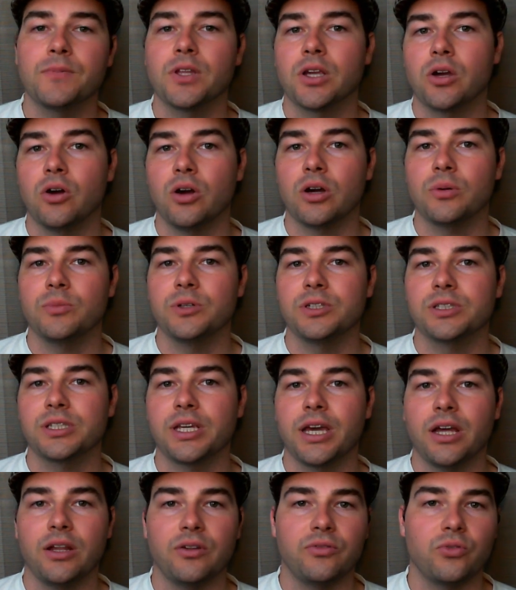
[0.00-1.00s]
CARB is
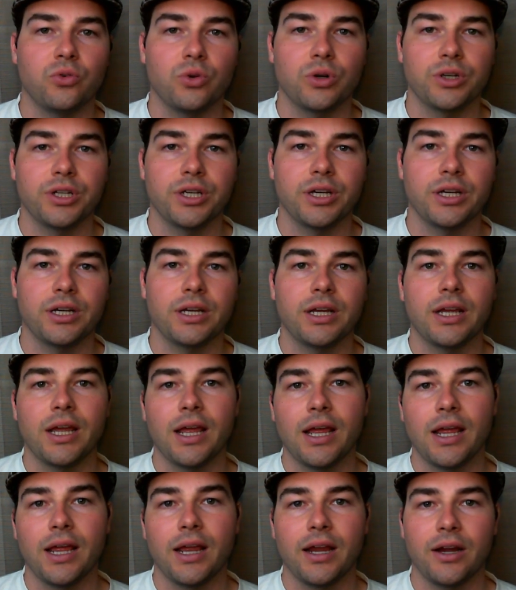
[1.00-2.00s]
California
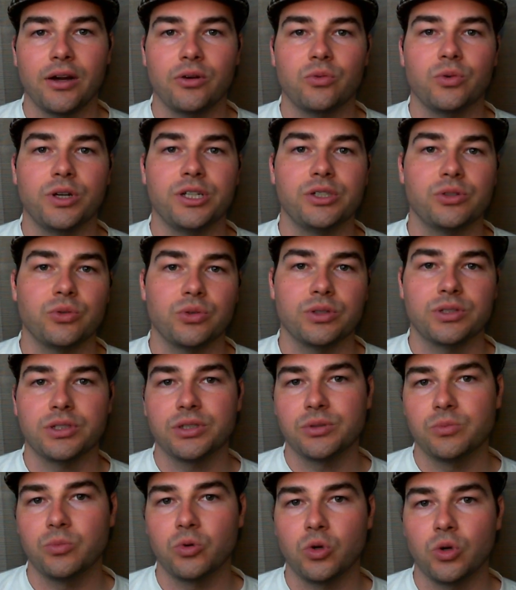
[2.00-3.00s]
Air
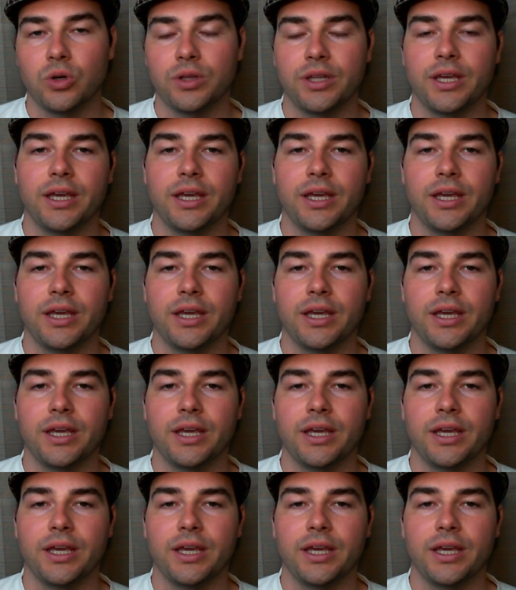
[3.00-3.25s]
Resources Board.